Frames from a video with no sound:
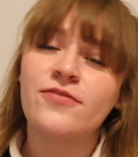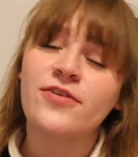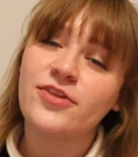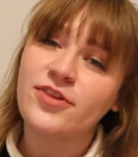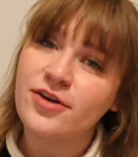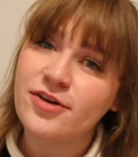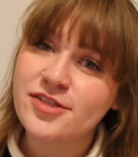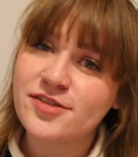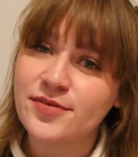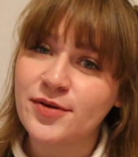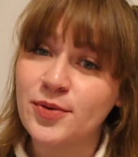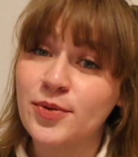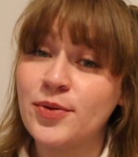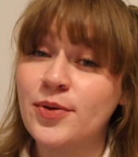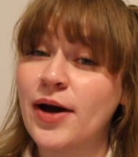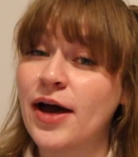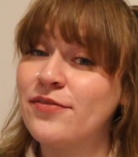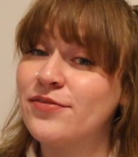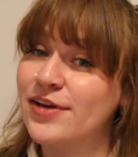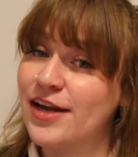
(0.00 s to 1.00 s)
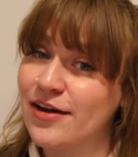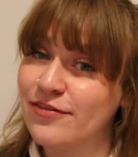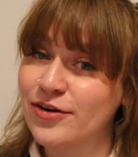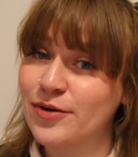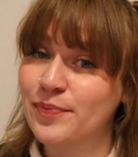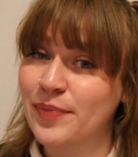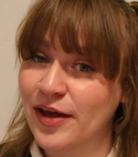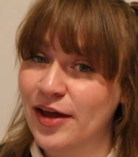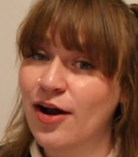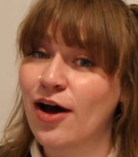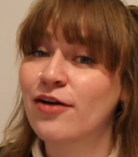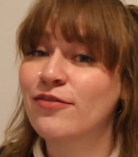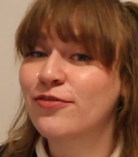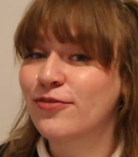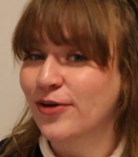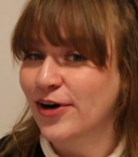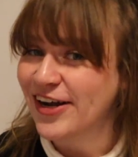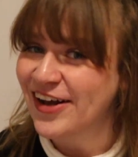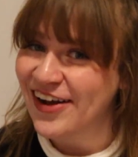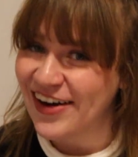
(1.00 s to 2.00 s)
For those of you who have never been on
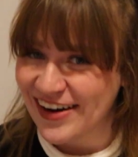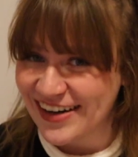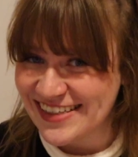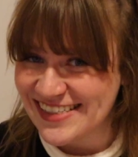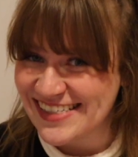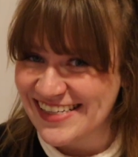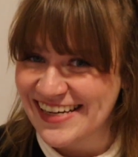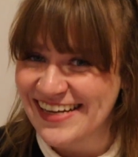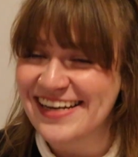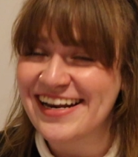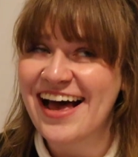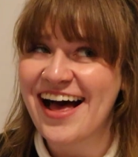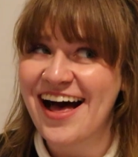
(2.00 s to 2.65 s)
Fort Carson,